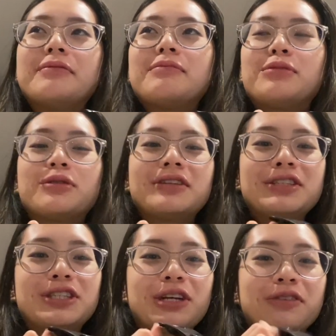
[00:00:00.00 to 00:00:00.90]
Protein
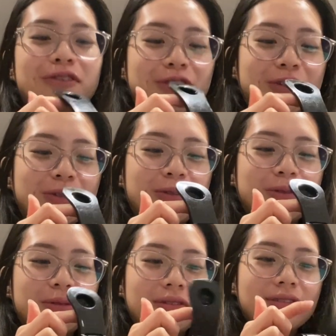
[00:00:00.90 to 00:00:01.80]
shake
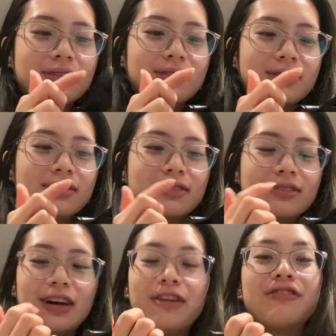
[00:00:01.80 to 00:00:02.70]
review.
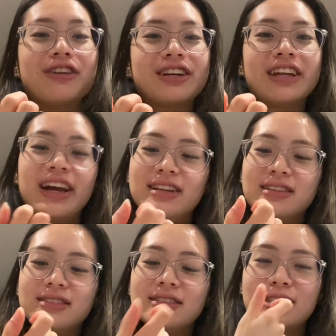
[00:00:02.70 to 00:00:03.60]
I fucking hate
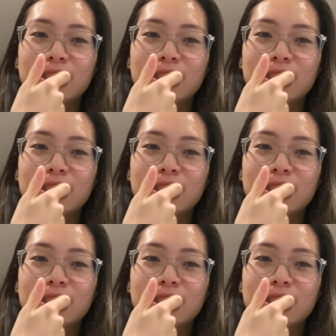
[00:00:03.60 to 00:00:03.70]
this.